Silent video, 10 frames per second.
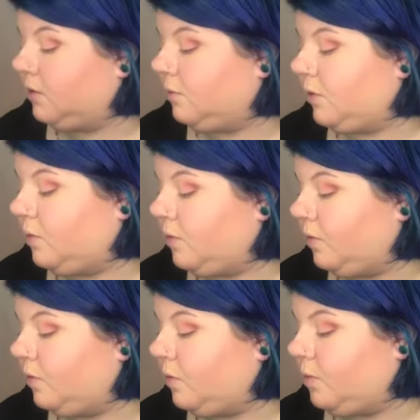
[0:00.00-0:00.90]

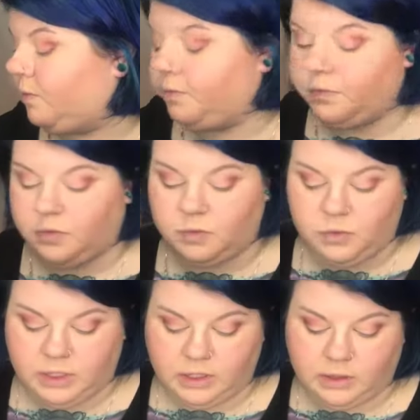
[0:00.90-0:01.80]
and
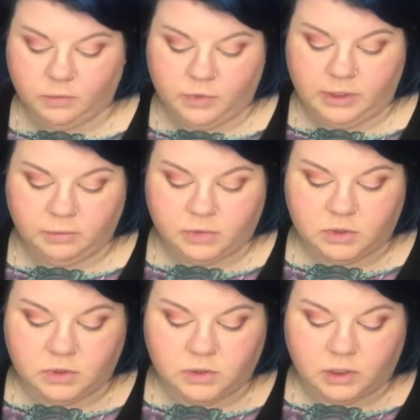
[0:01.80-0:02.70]
we can blend
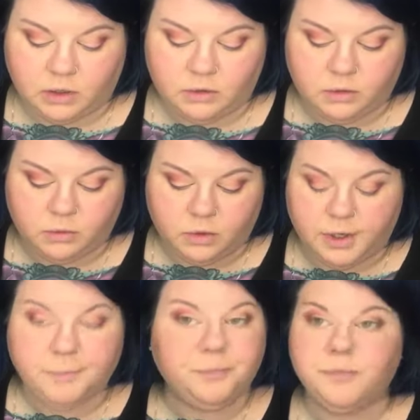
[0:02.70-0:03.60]
this out.
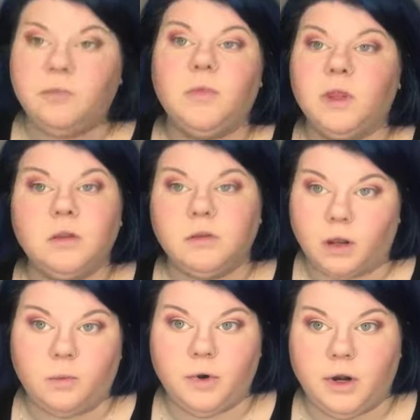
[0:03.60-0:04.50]

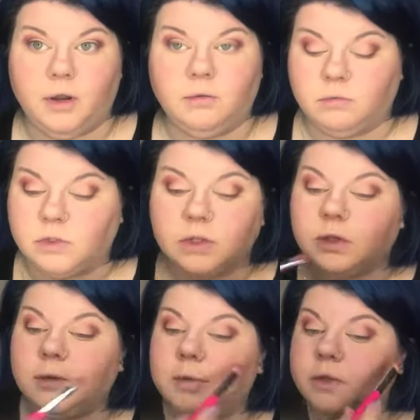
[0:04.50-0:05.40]
Don't worry, it's not
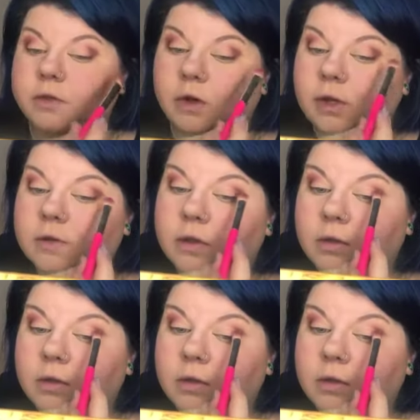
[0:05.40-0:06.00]
gonna be this crazy.